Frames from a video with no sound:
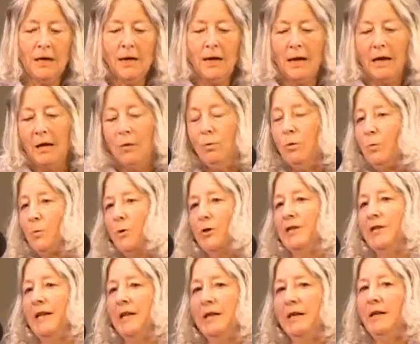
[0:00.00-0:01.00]
I will
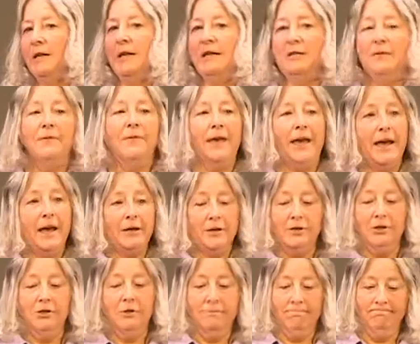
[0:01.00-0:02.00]
present it as
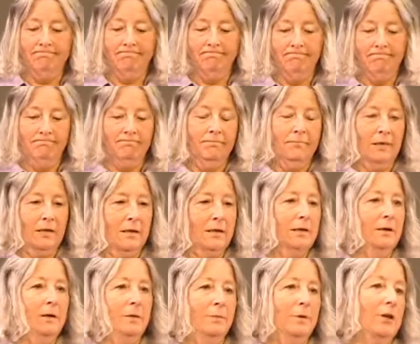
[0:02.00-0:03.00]
fact
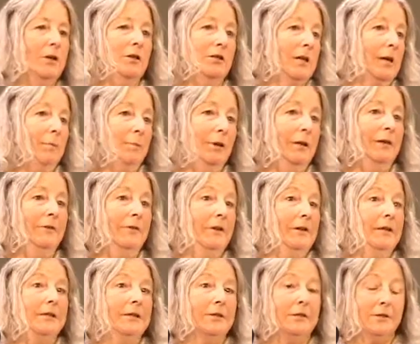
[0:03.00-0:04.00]
because I believe it
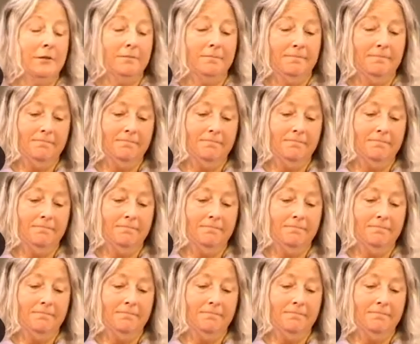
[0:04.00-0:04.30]
is.